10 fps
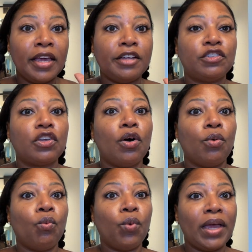And
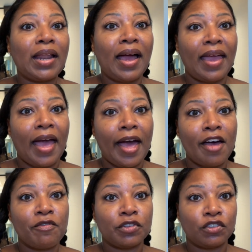so when I
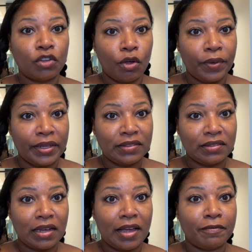have sew-ins
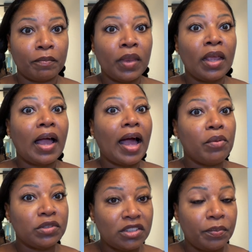done, I
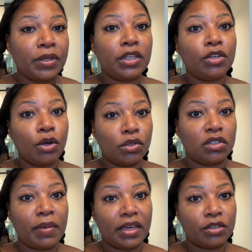will typically go to
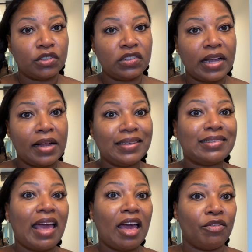my hairstylist
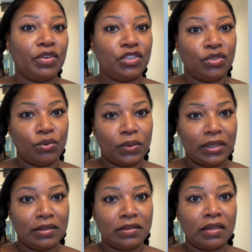every 2
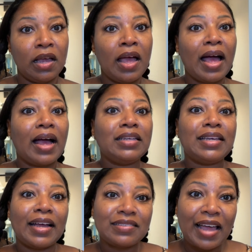weeks.
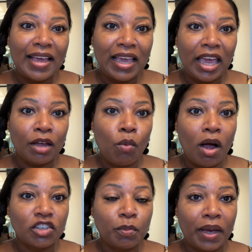Yes, I can
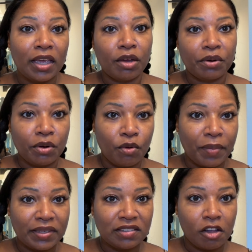wash my hair at home
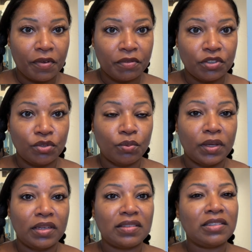myself every 2
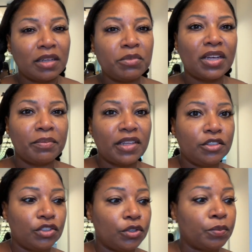weeks, and sometimes I
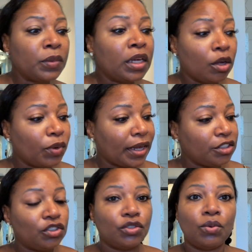do. And when I
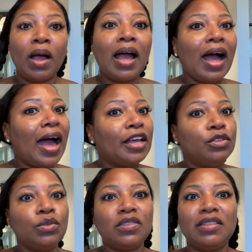do, I
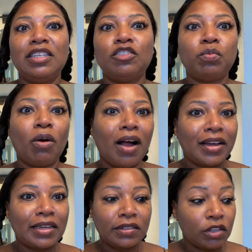use these
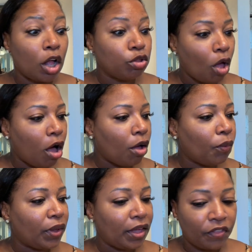products along
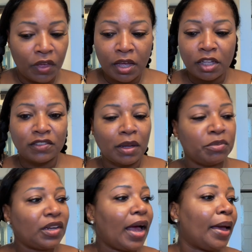with
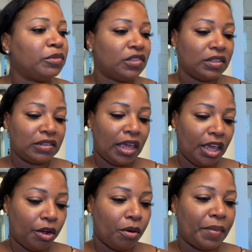sometimes this
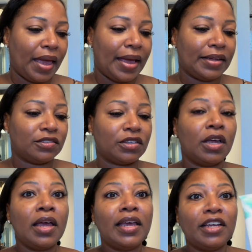hair mask.
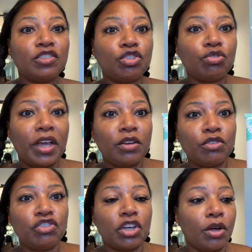It's a Trader
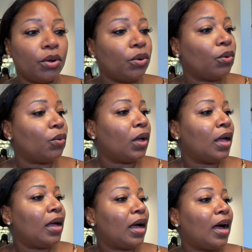Joe
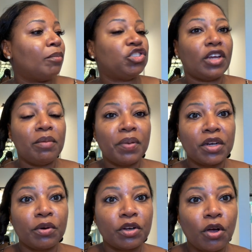shea
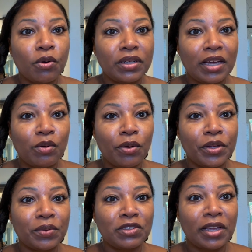butter and coconut
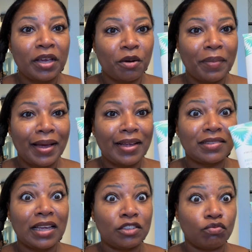oil hair mask.
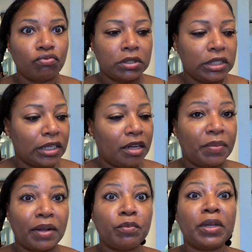It's really good.
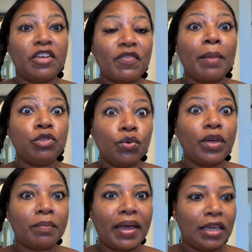But if I'm
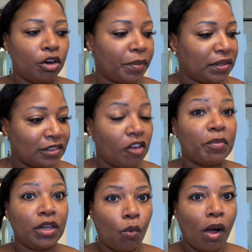doing my hair myself,
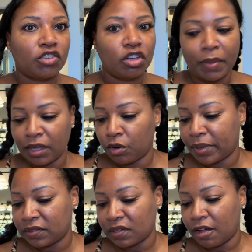meaning washing my hair
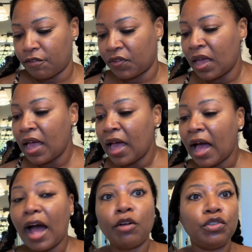myself,
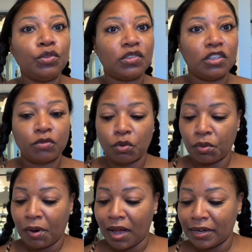I'll use these two
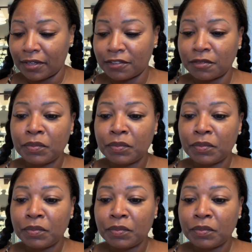products.